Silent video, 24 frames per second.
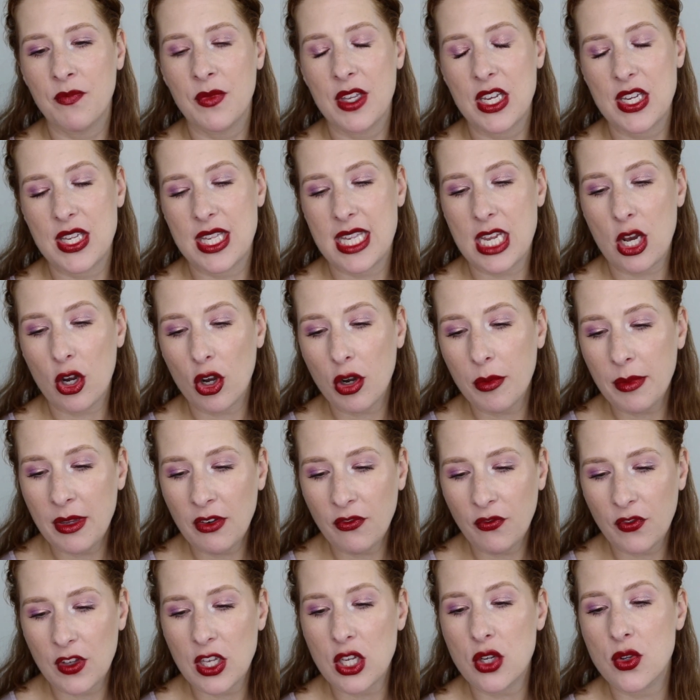Serum
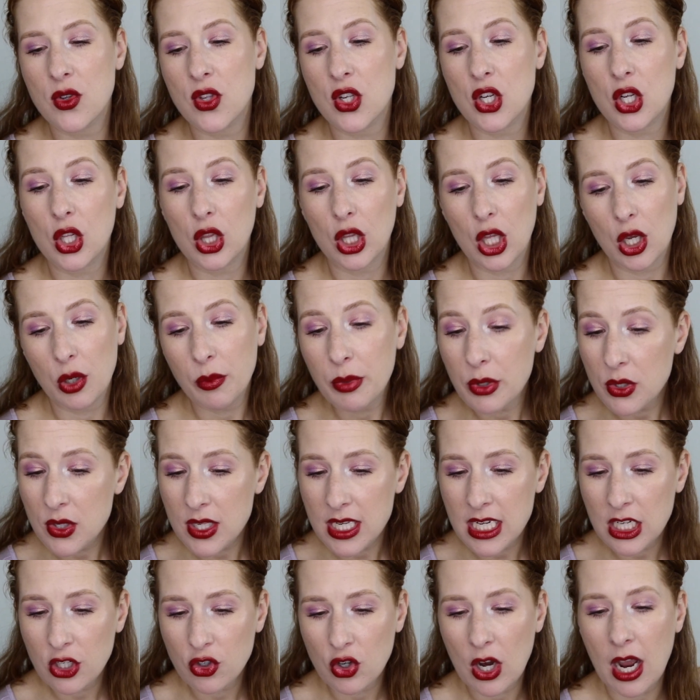infused glow
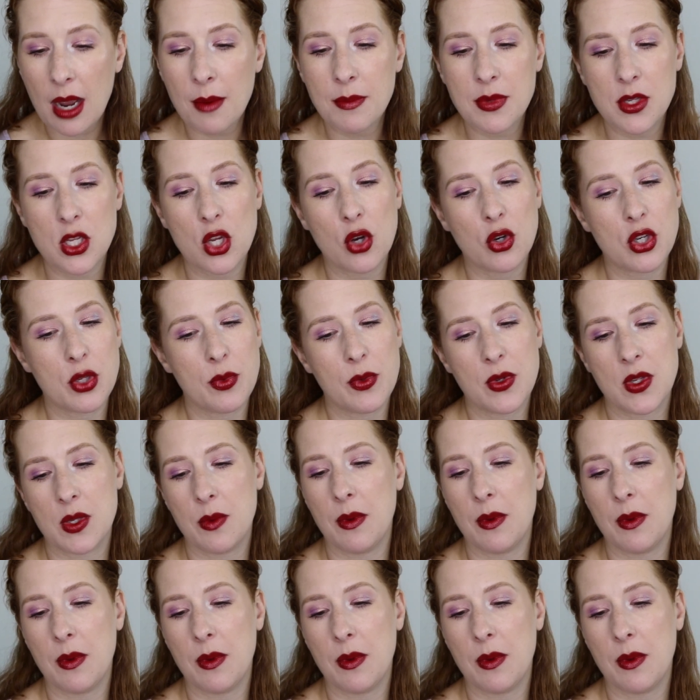boosting drops you're supposed